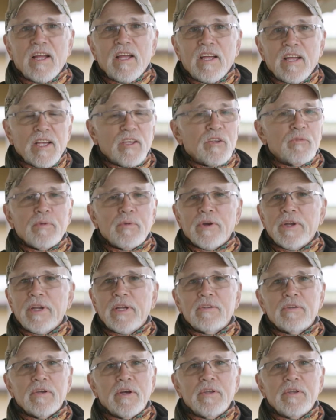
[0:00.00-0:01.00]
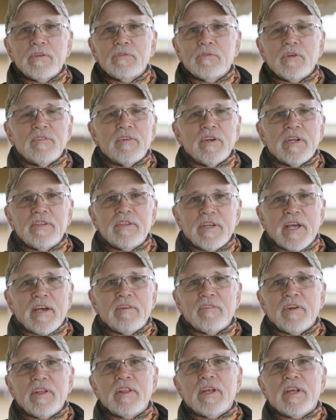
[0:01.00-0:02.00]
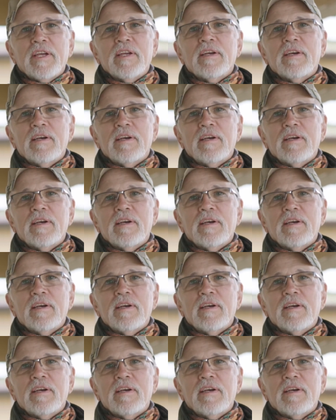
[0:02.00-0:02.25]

Experience on this river is everything.